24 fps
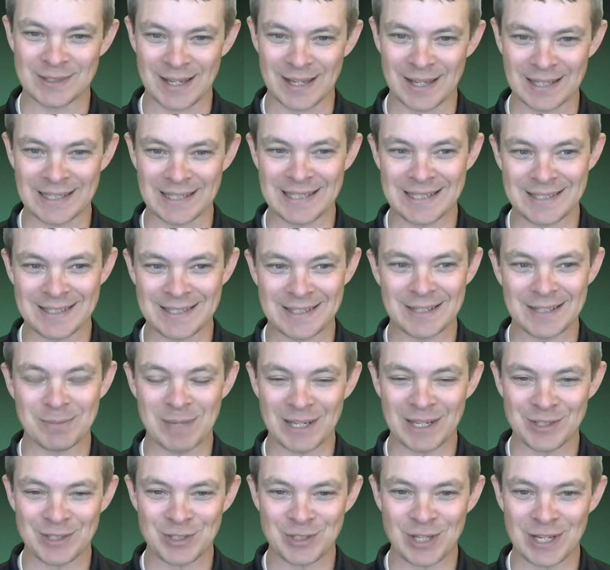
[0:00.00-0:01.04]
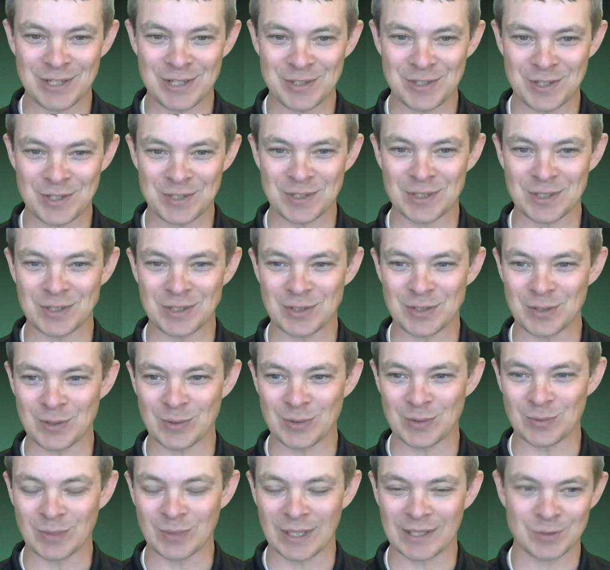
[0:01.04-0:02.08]
not easy to make changes and
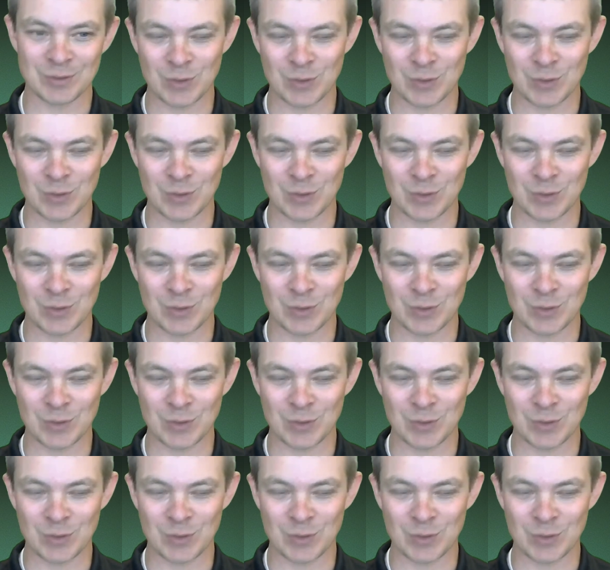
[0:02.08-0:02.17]
do